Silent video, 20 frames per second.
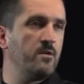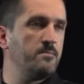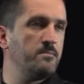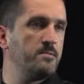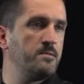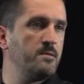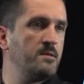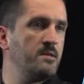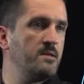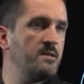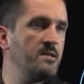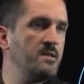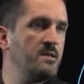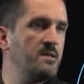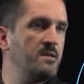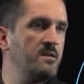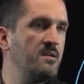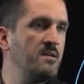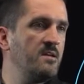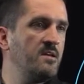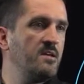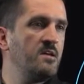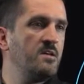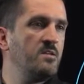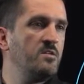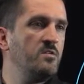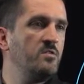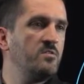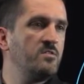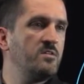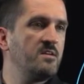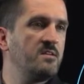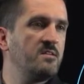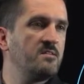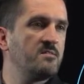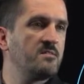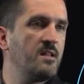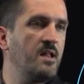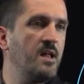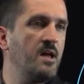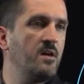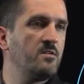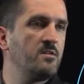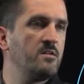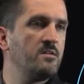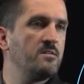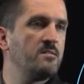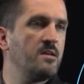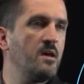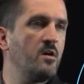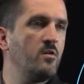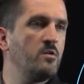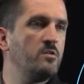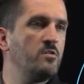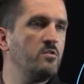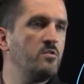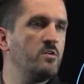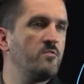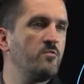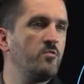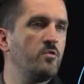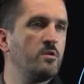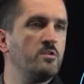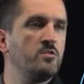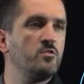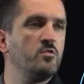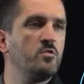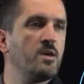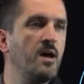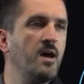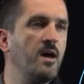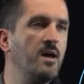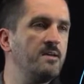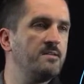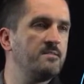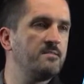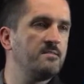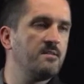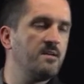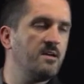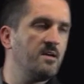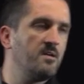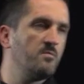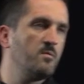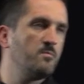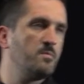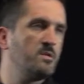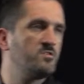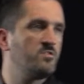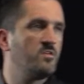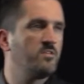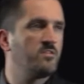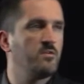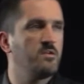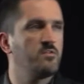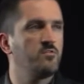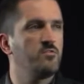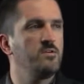up using in this cloud is our Unit 42 guys, a bunch of threat